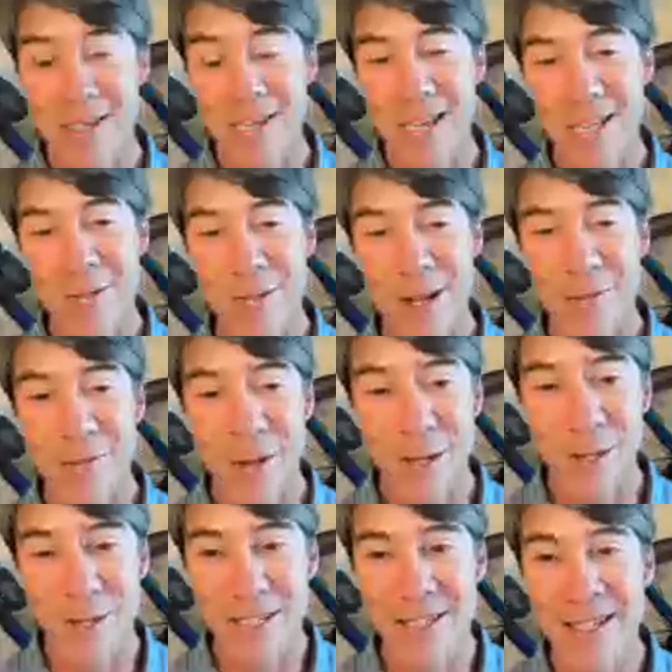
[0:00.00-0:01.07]
Guess what,
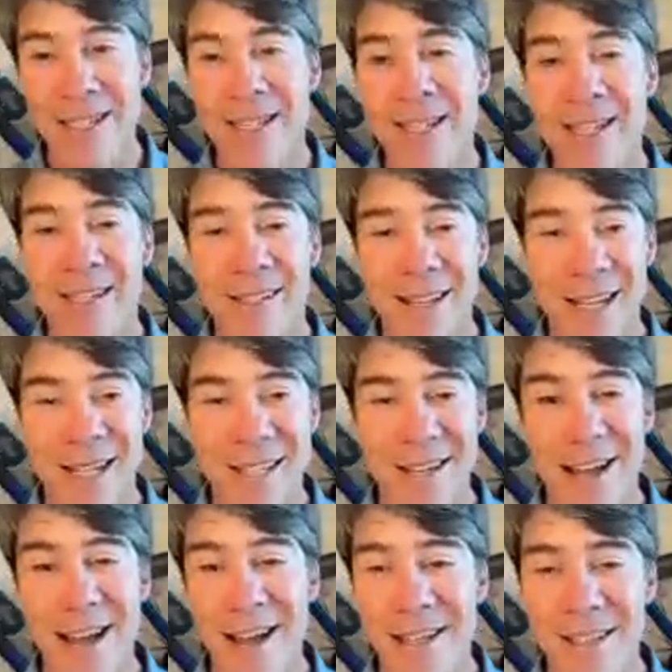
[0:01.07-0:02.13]
folks? That's
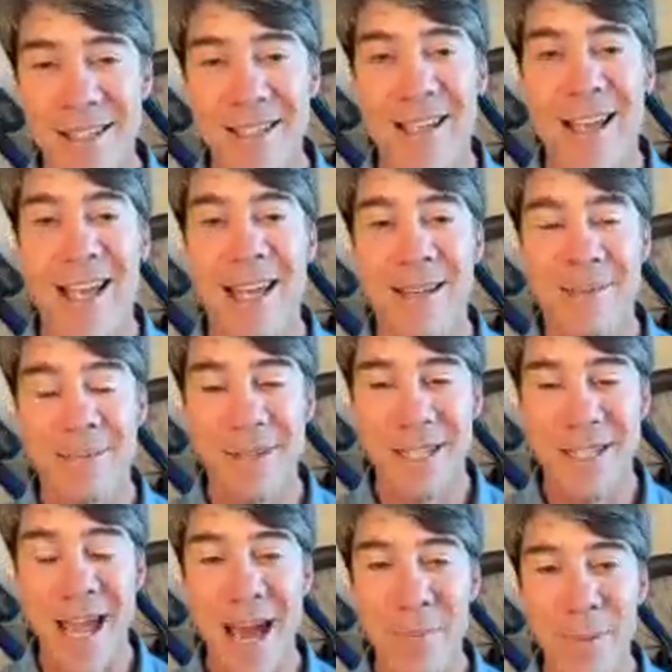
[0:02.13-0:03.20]
not the same.
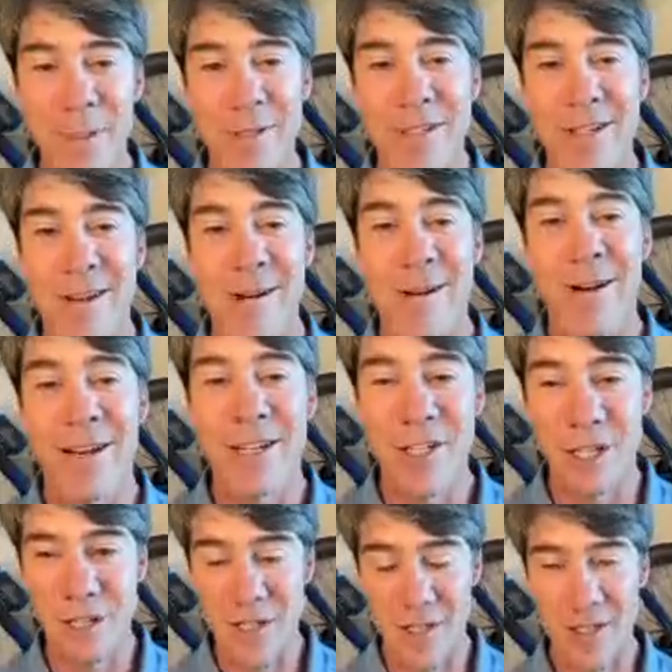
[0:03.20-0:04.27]
It's apples to
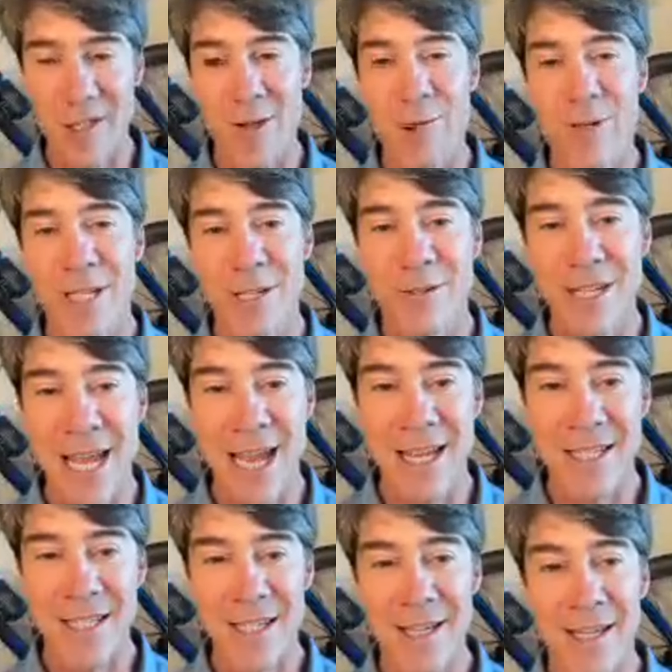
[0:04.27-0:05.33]
oranges. And so when you
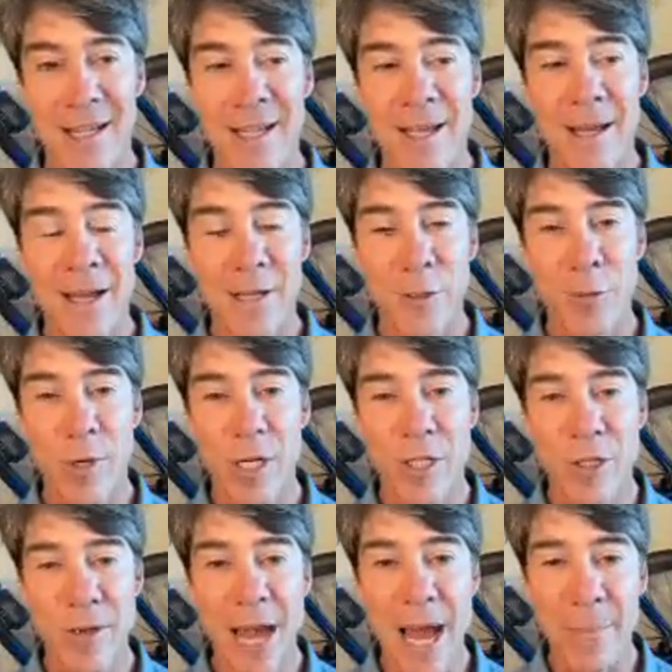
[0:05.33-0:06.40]
test, uh, you want
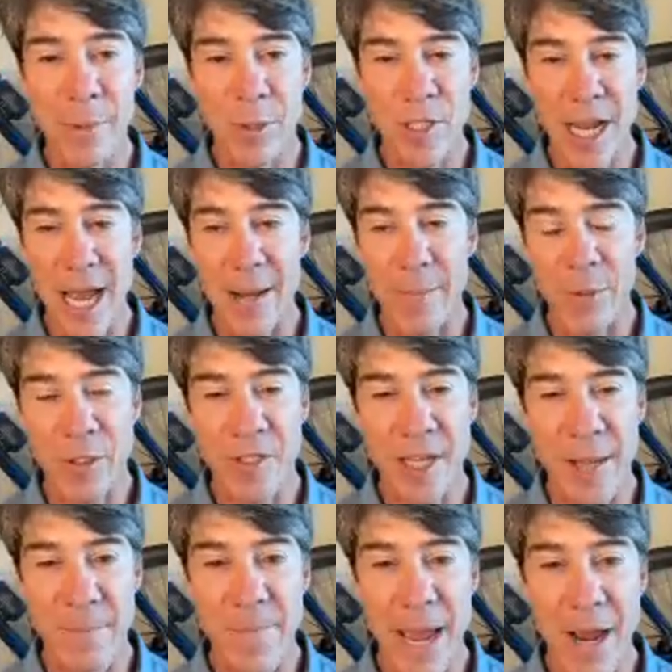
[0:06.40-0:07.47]
to do apples to apples,
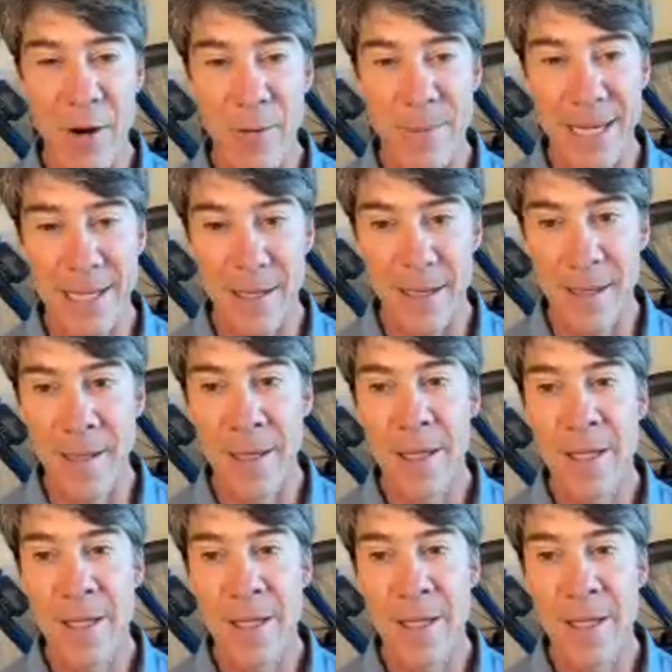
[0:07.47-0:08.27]
same power meter,